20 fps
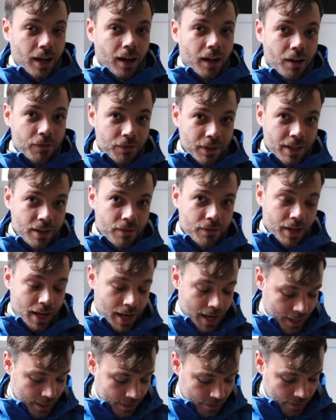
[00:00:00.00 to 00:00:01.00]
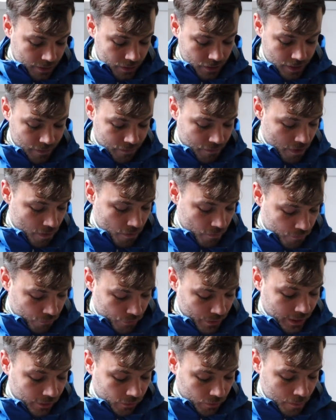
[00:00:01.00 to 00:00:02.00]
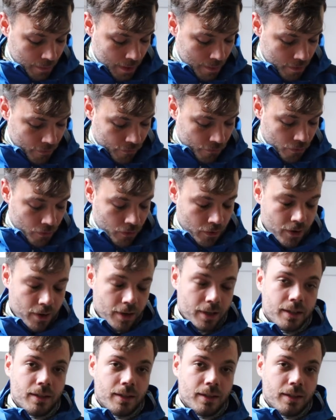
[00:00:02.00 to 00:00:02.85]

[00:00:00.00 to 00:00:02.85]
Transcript: I've even had an iPhone freeze on me before,